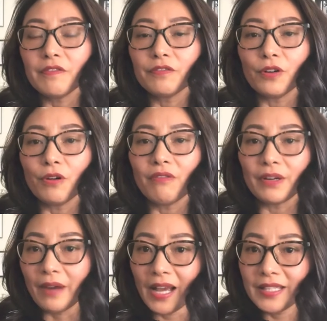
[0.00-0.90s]
for
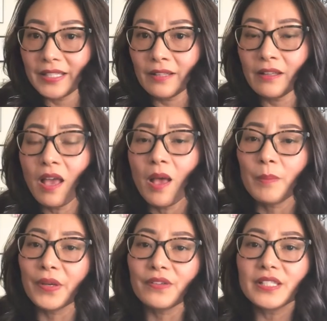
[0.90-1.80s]
Verizon?
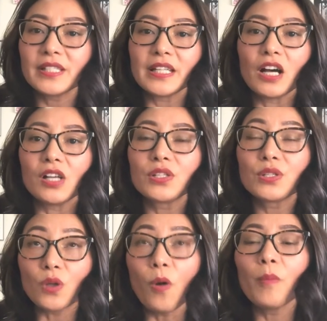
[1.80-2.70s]
Because there are
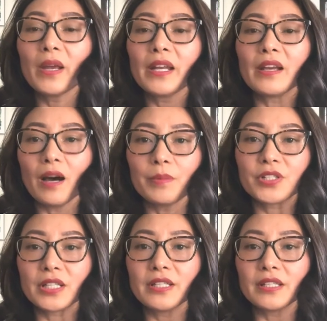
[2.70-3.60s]
so many
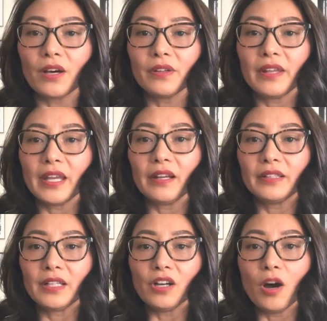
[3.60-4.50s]
options out there
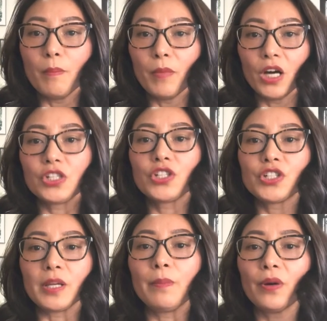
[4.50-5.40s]
that are much
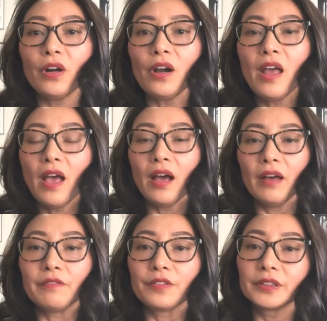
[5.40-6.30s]
cheaper.
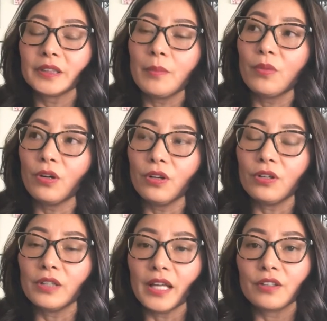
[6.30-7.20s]
And um, for
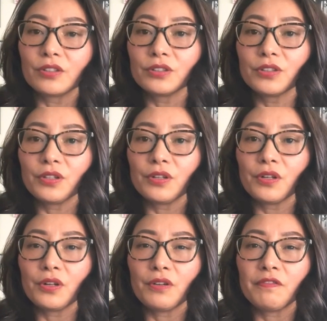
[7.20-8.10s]
example, like
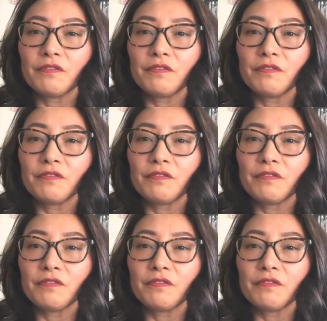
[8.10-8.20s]
Google